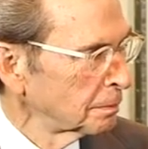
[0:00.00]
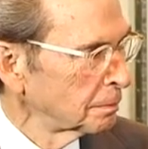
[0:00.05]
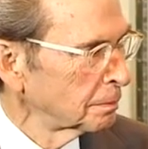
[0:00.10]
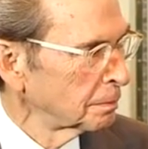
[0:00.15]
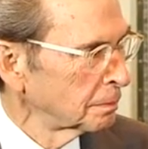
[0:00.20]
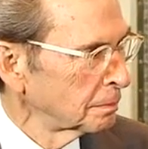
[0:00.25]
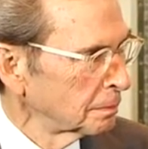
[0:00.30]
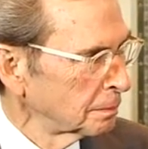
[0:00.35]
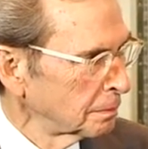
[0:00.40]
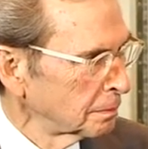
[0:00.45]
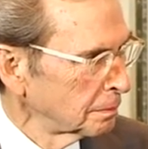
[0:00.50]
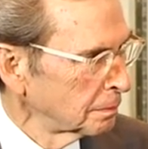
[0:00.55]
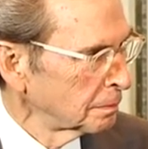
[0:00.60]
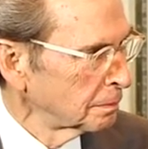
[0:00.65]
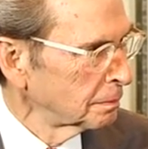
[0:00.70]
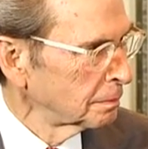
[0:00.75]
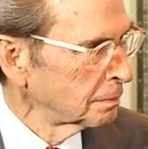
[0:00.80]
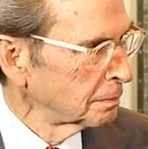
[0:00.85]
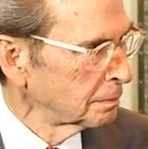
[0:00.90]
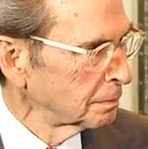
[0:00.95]

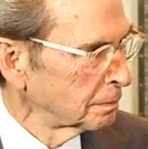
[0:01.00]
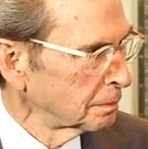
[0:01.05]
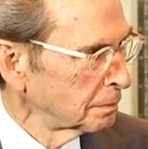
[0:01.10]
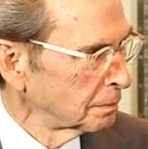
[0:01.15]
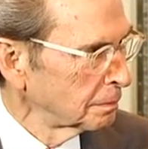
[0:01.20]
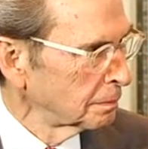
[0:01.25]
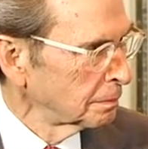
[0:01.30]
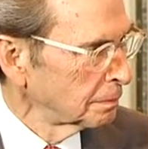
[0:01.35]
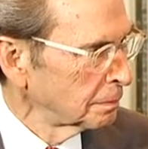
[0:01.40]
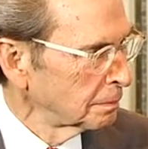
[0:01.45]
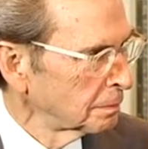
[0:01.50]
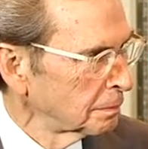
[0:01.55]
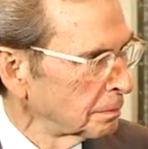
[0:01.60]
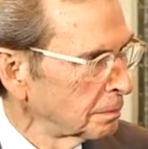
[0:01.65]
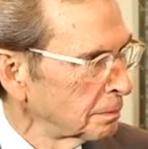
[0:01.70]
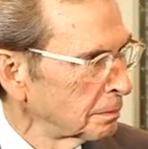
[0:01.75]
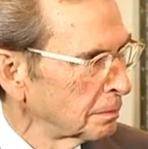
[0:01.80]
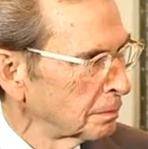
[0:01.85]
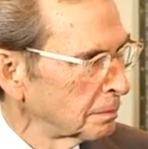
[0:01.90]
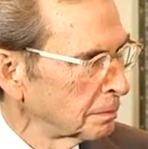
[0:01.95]

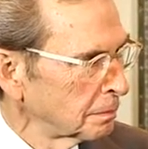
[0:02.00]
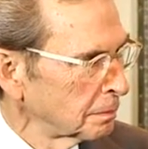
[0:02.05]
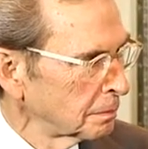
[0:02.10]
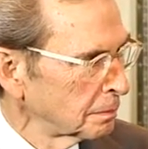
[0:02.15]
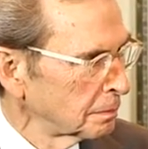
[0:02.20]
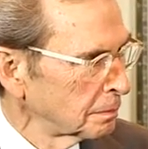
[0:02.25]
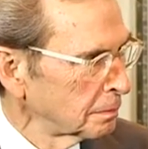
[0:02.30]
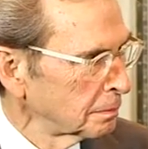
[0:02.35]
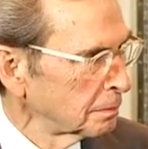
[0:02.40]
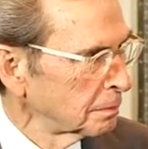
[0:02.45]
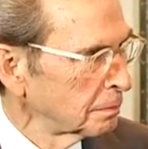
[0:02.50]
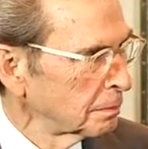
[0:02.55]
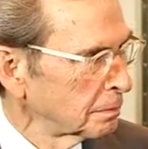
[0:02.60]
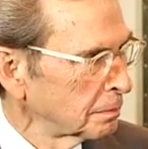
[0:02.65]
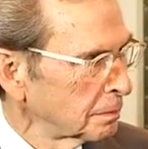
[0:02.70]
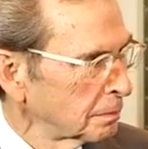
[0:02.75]
(silent)